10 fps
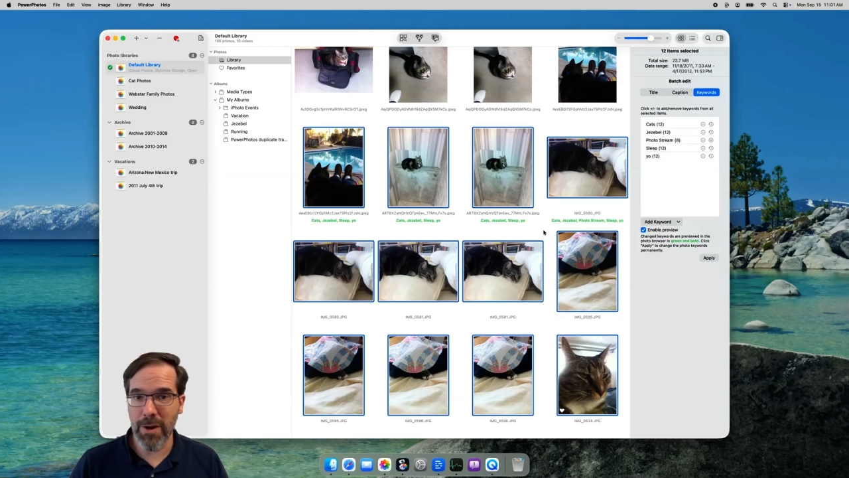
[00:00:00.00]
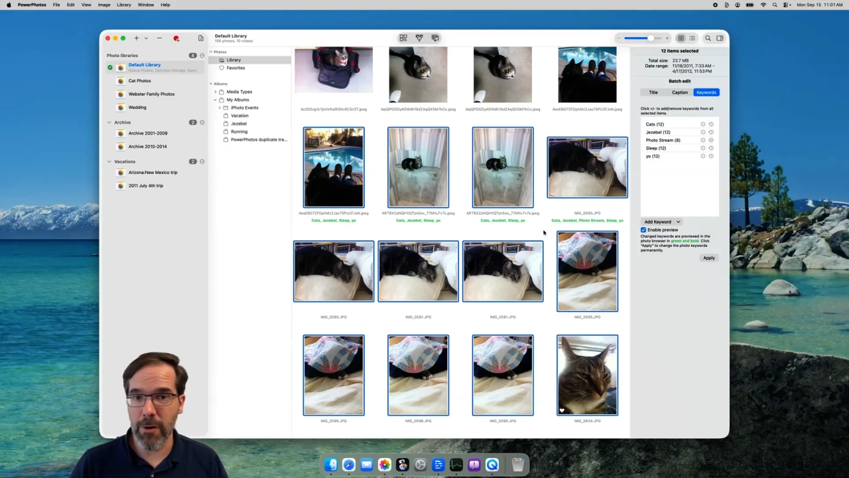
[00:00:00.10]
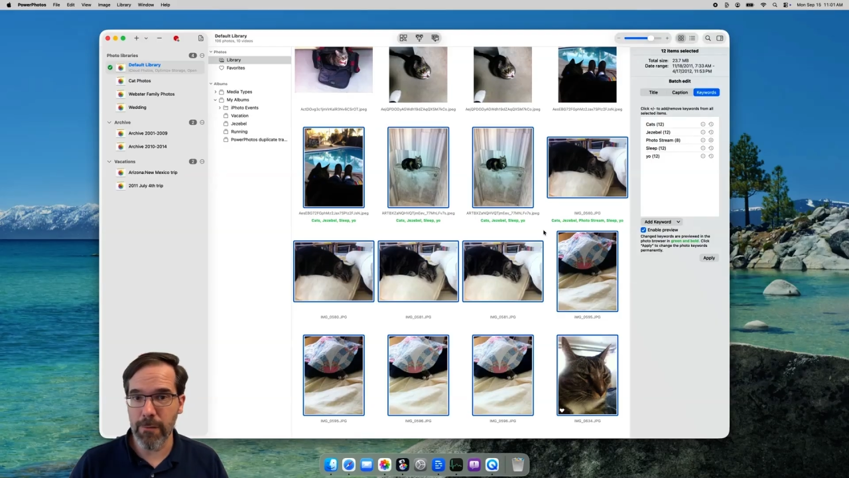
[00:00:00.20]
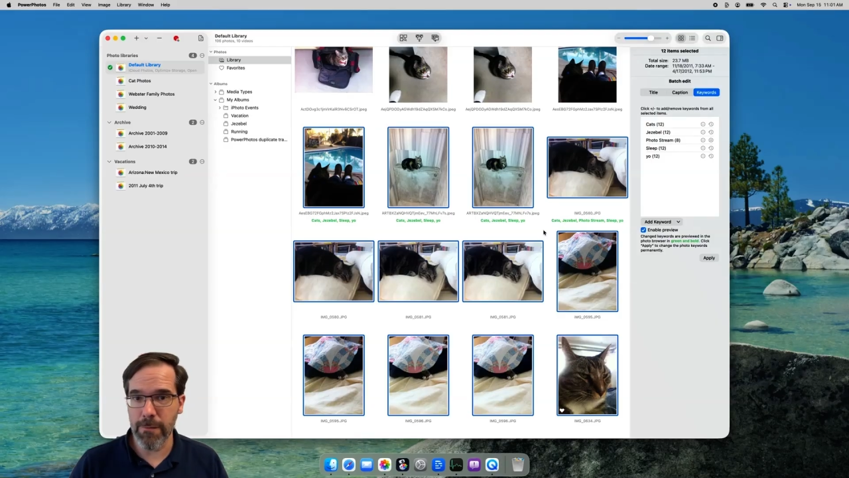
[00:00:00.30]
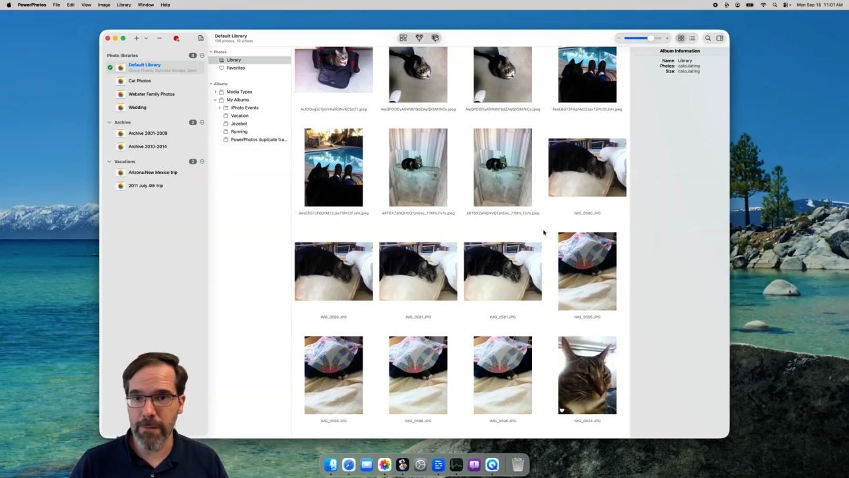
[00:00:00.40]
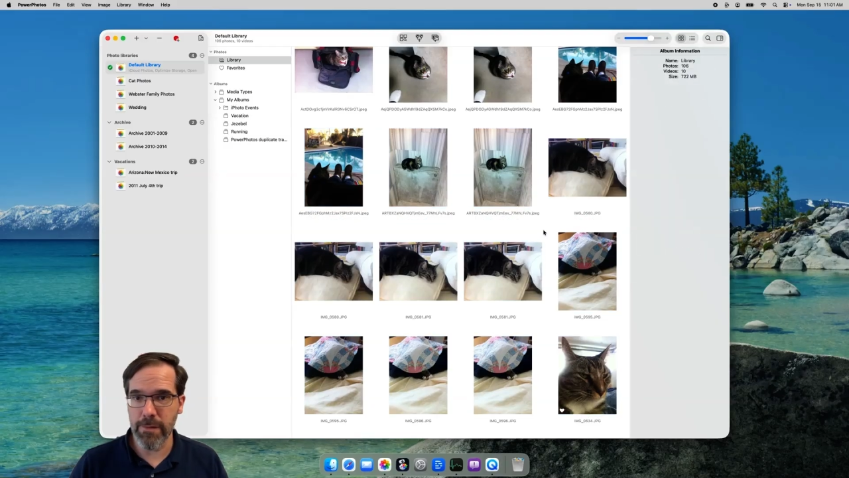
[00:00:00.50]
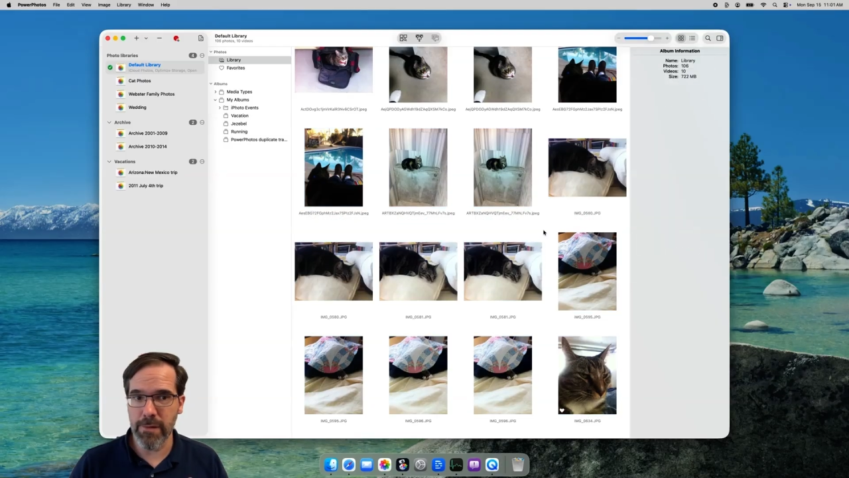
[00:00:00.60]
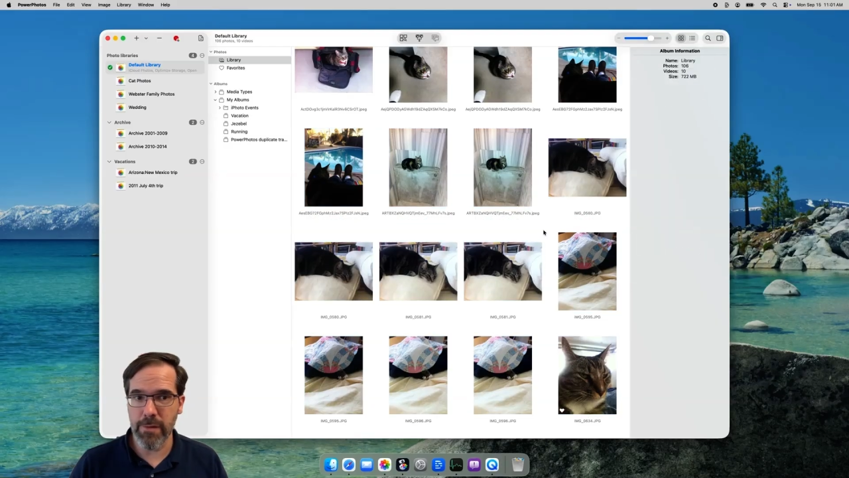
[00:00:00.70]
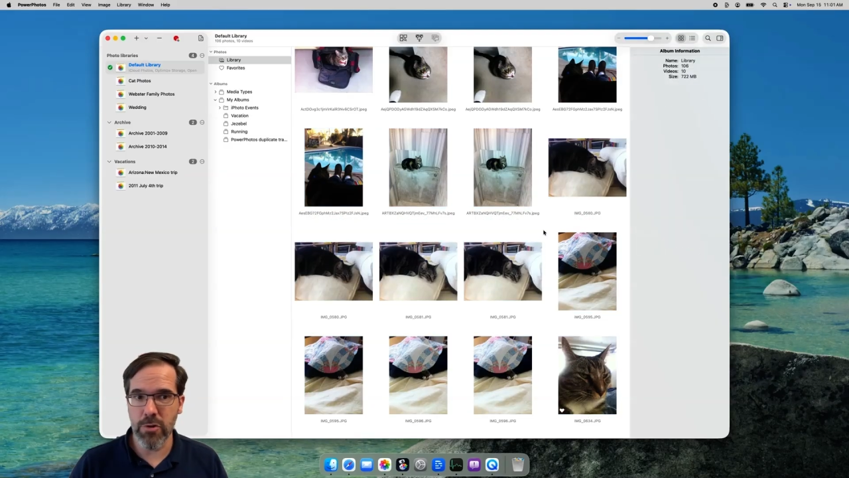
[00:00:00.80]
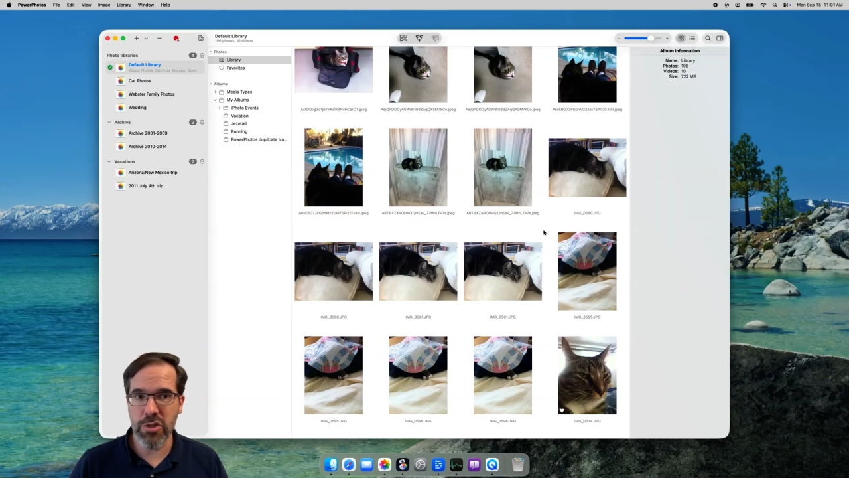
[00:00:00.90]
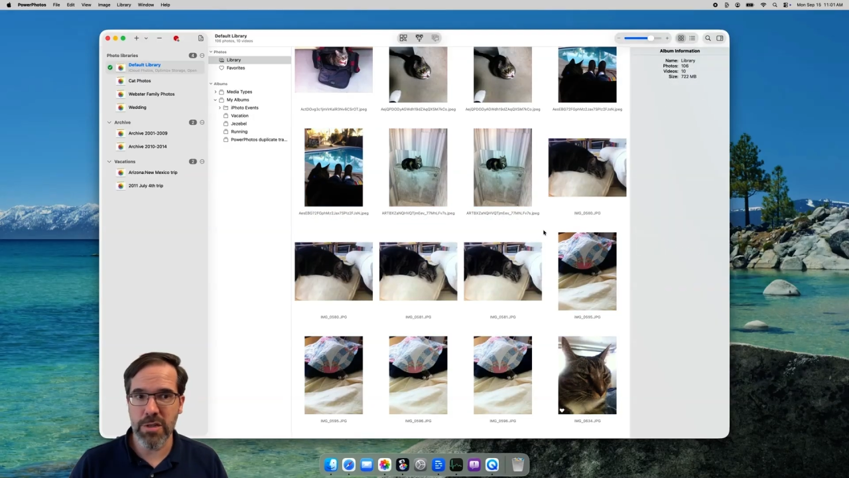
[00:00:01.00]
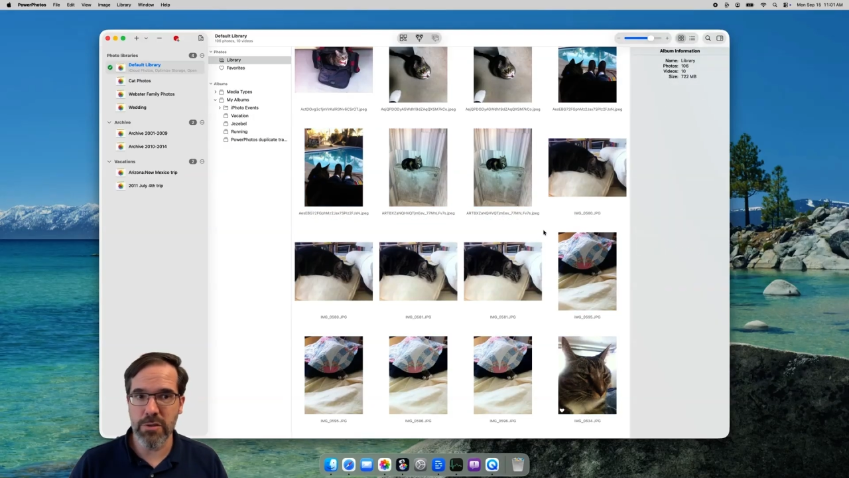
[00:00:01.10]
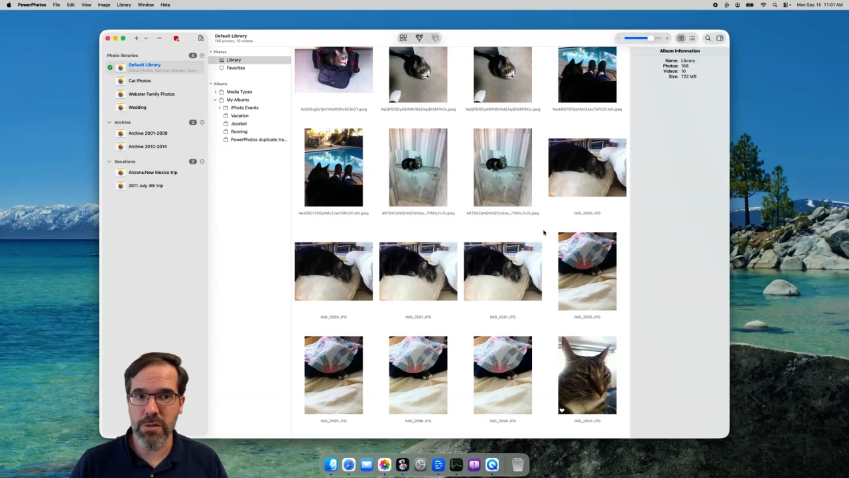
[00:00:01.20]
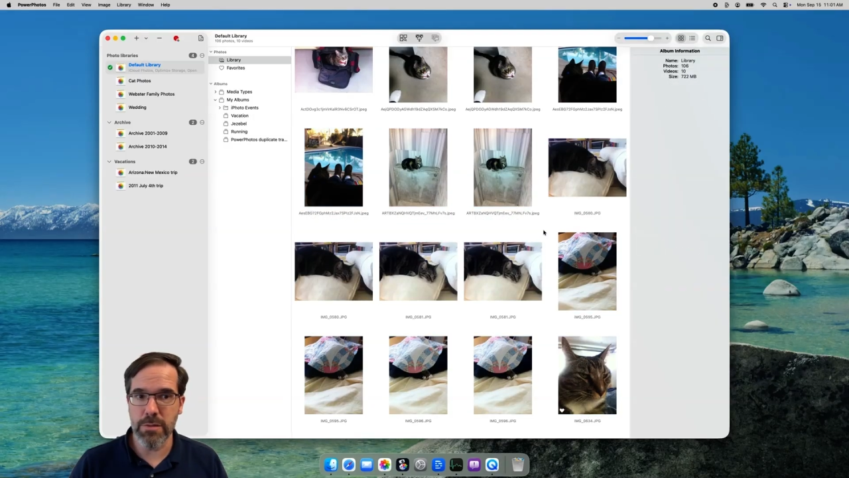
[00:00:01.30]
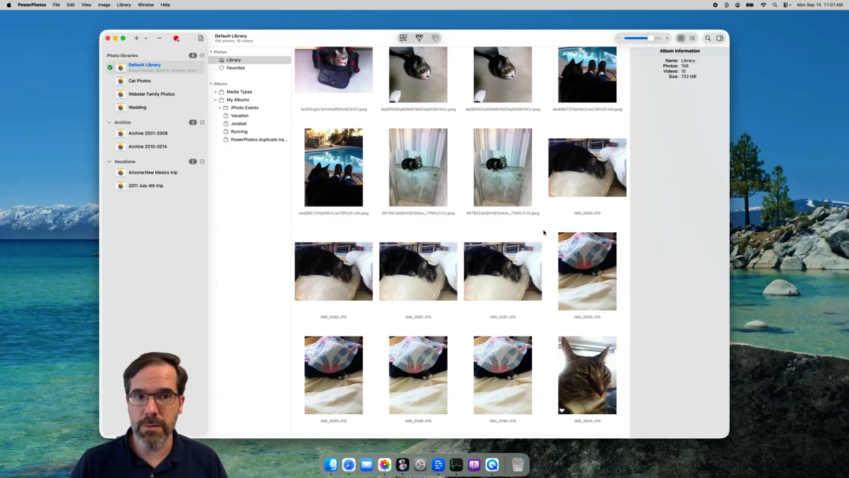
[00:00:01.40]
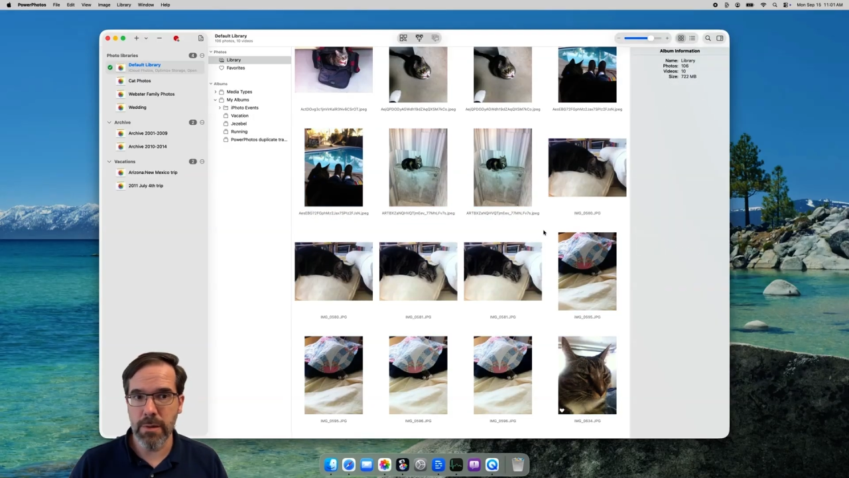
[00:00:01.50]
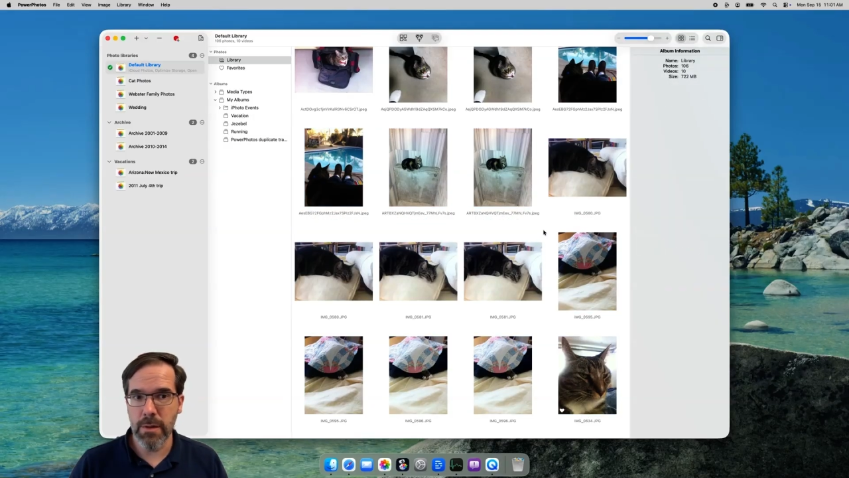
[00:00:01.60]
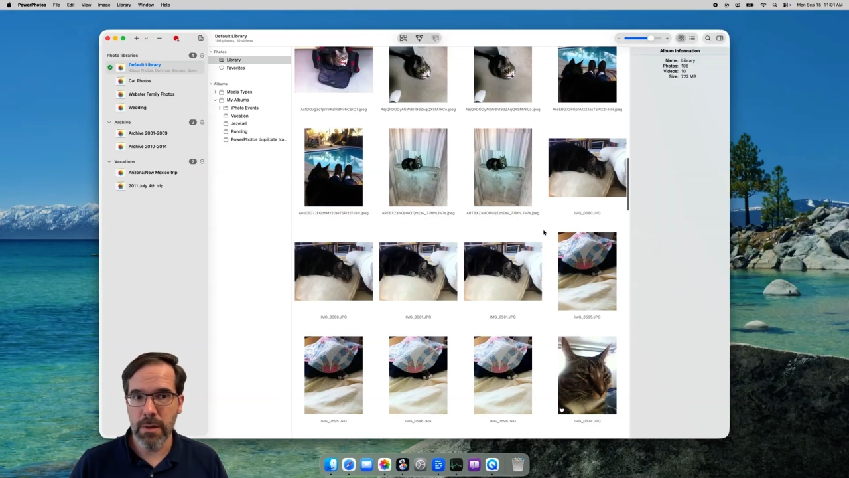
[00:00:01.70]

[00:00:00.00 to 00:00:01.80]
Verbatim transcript: PowerPhotos search engine